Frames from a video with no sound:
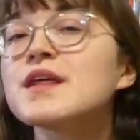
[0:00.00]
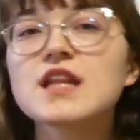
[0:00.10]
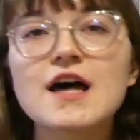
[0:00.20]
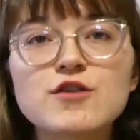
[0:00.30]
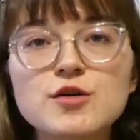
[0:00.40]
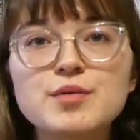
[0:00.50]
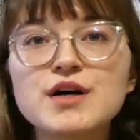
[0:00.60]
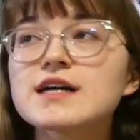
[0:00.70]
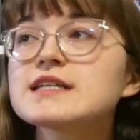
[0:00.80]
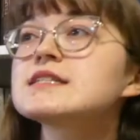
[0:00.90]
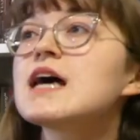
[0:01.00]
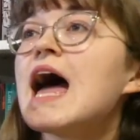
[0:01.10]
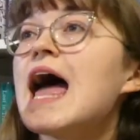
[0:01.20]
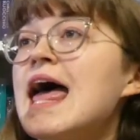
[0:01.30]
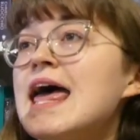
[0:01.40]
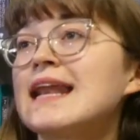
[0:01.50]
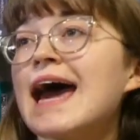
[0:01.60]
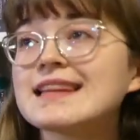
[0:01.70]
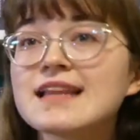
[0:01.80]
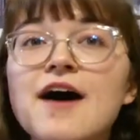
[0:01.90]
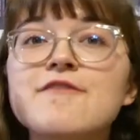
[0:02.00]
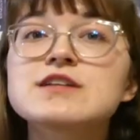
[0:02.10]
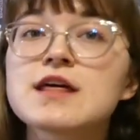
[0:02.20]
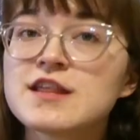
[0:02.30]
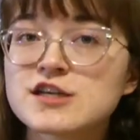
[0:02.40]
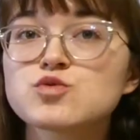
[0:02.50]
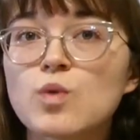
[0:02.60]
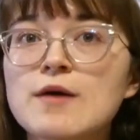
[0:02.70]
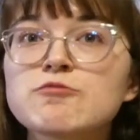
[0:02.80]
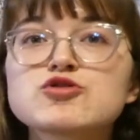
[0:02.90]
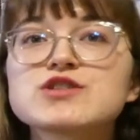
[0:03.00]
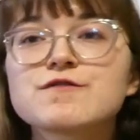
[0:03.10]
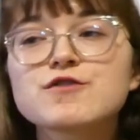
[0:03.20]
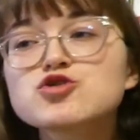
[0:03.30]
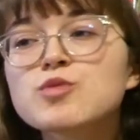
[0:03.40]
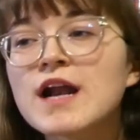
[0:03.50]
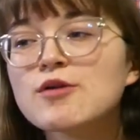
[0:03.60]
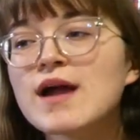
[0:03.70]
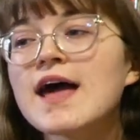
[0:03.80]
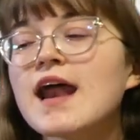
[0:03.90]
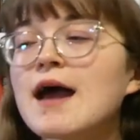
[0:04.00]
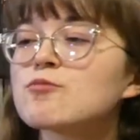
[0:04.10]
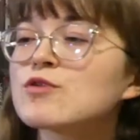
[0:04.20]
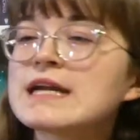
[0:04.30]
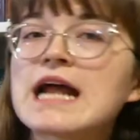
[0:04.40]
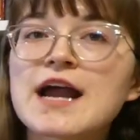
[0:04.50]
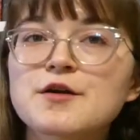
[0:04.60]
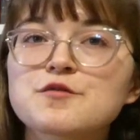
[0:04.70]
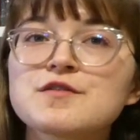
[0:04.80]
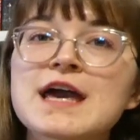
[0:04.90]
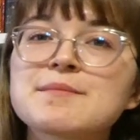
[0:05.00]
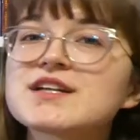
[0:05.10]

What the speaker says: Love her books, and I loved this one, which was the first one I read. I'm reading Iron Flame.